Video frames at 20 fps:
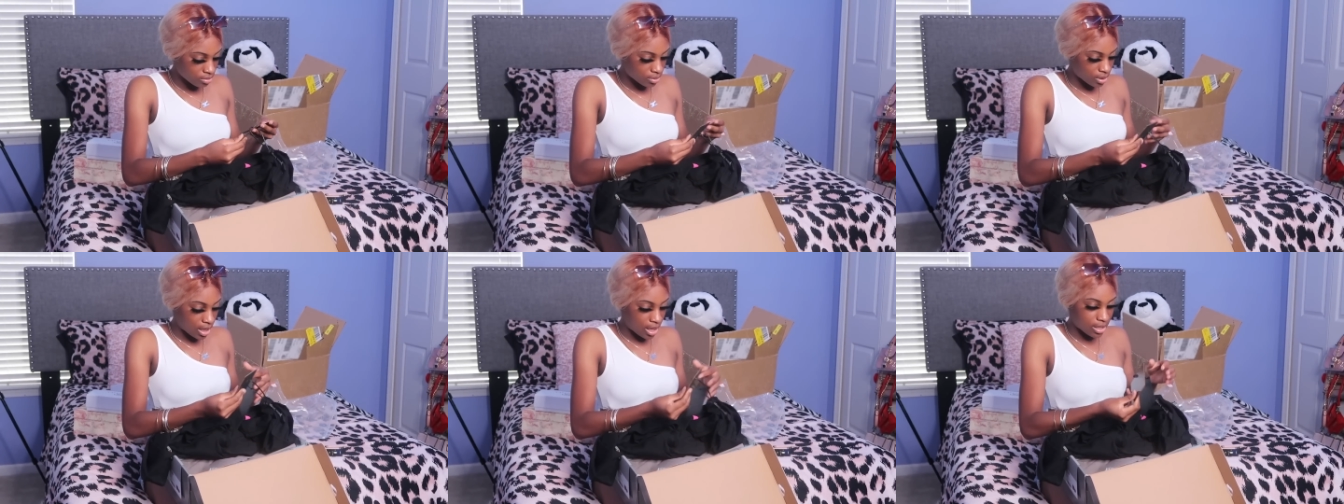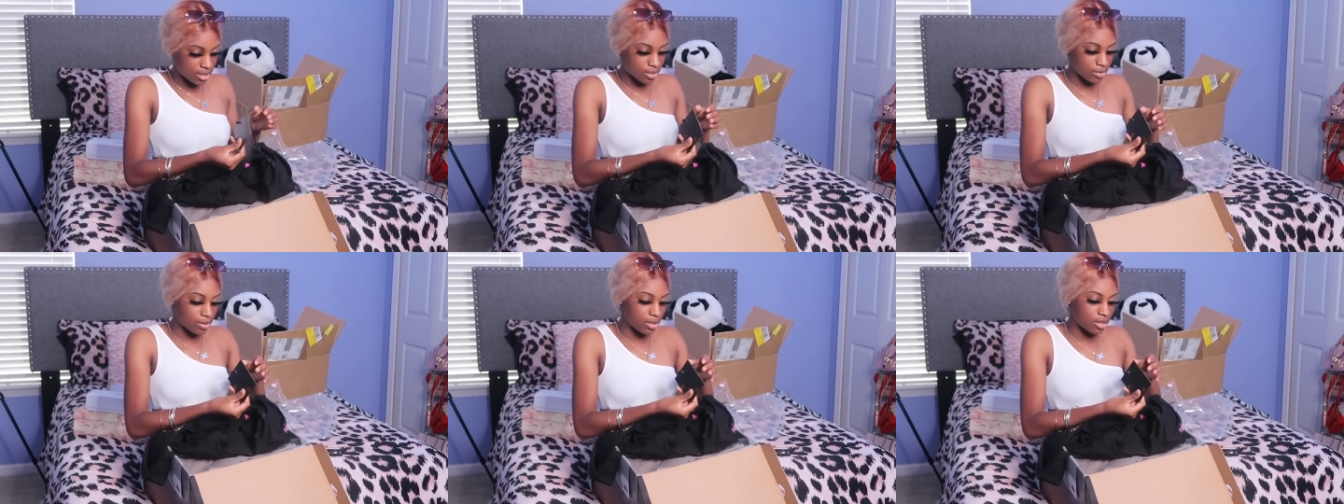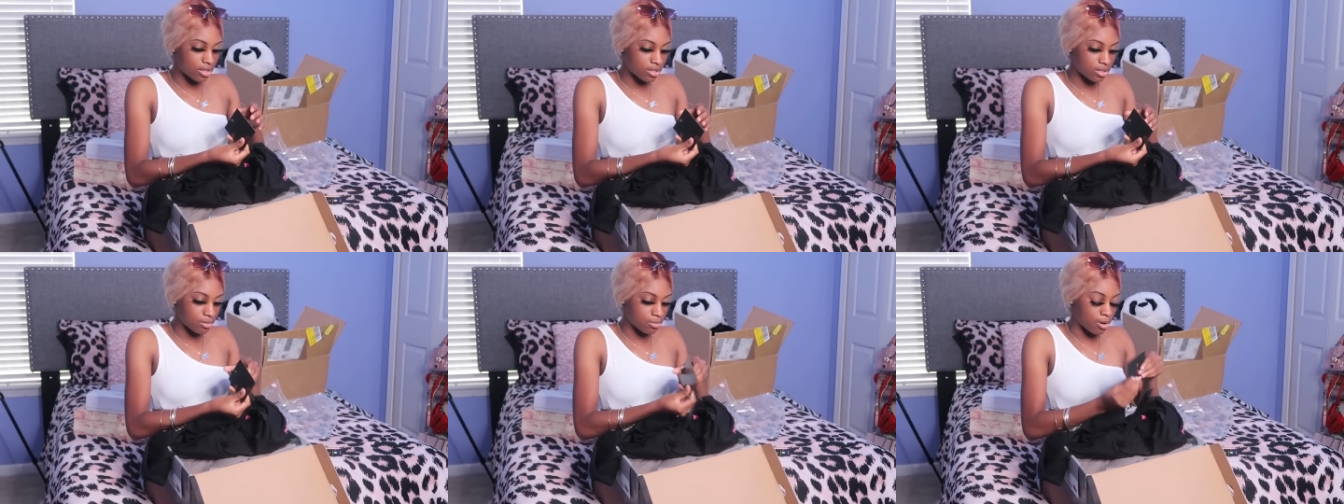Okay, so
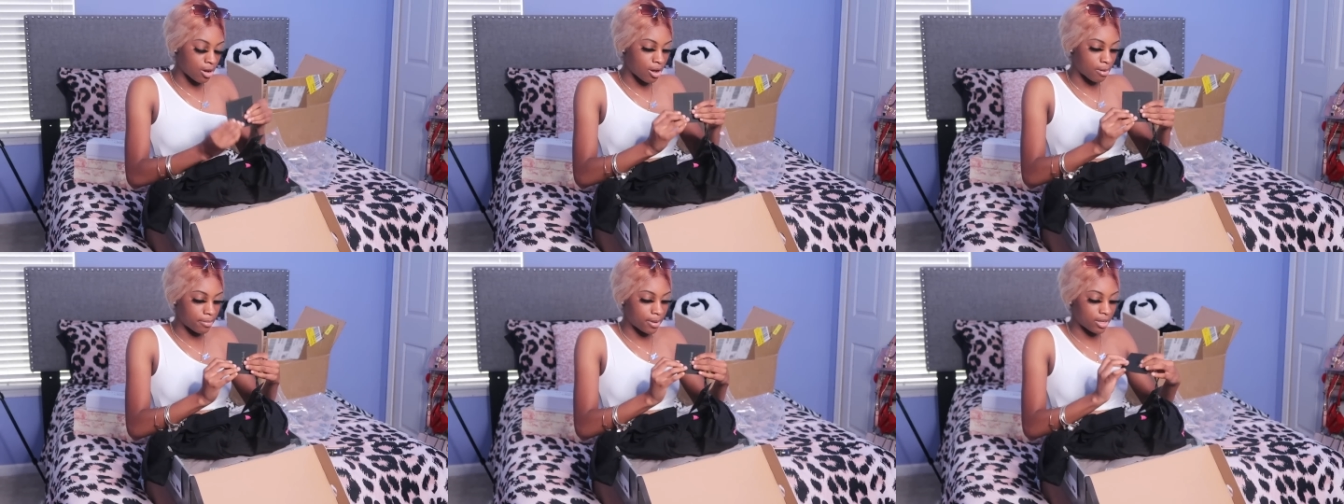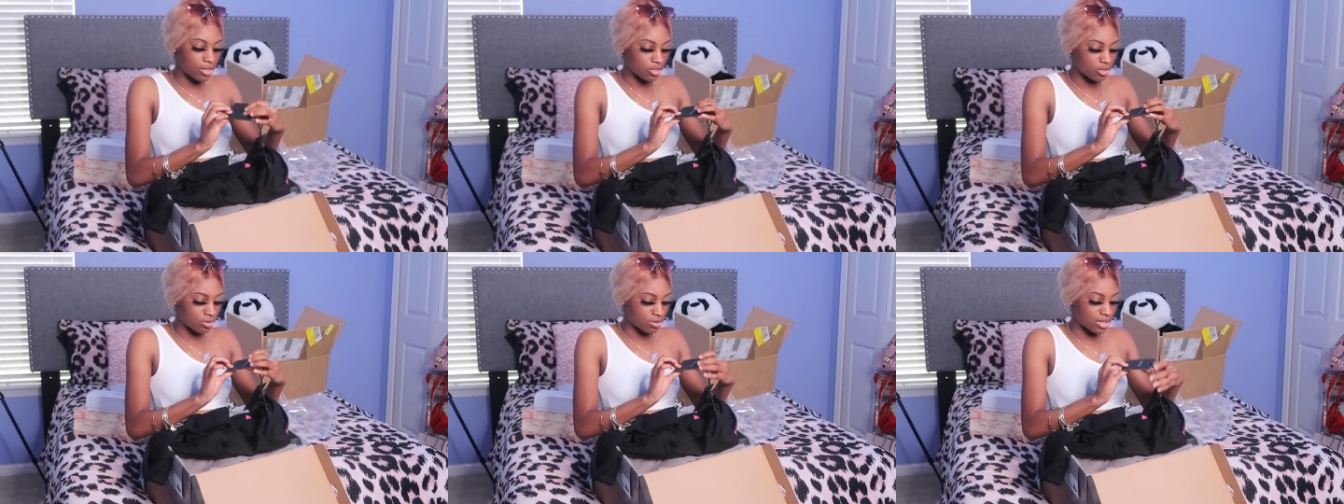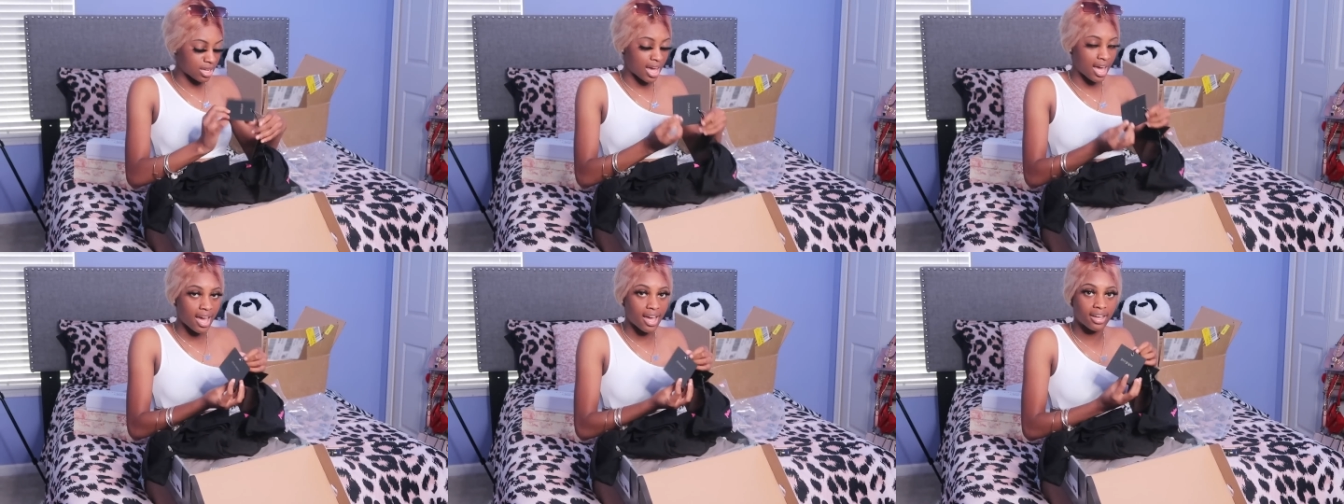here's the Palm Angel
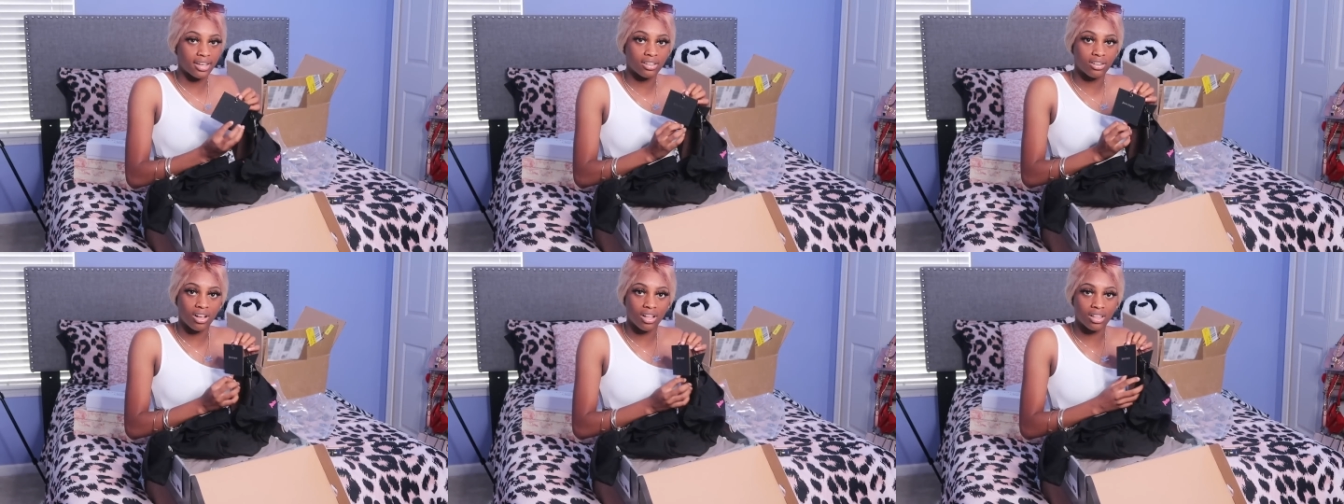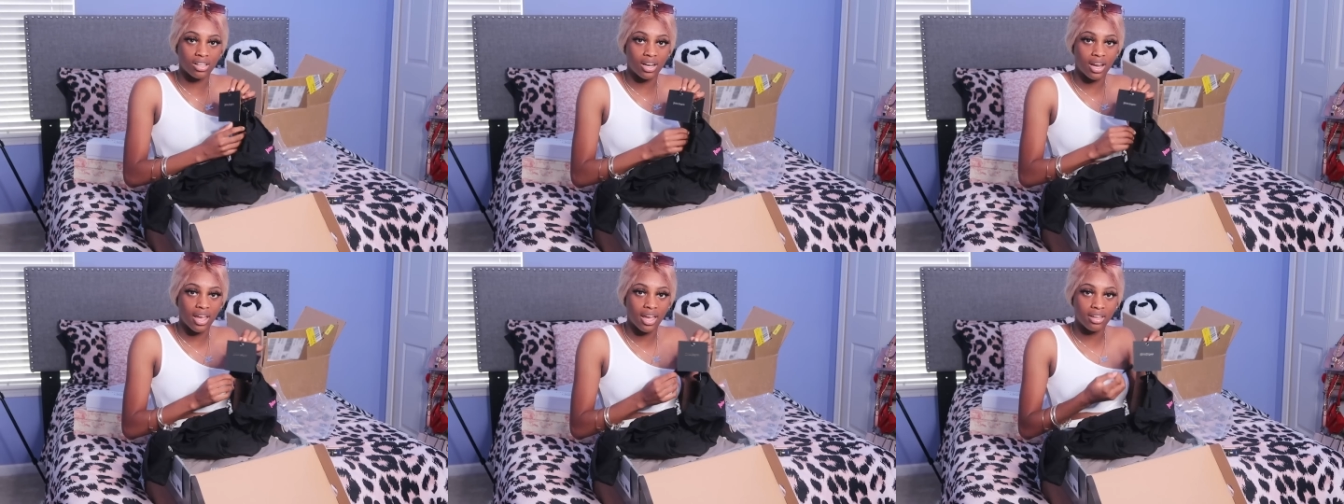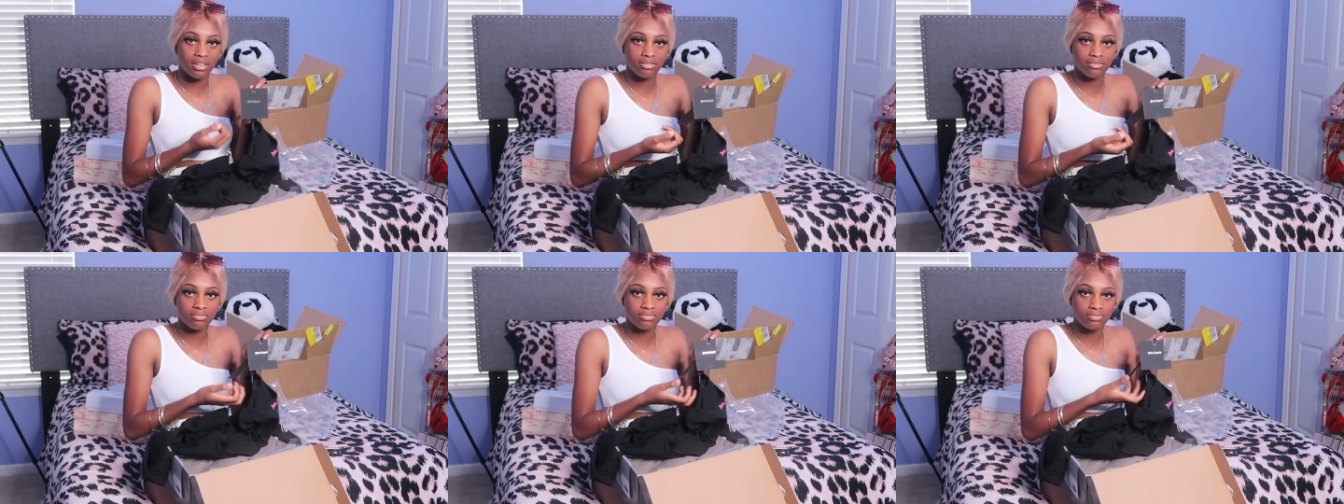tag and all of that.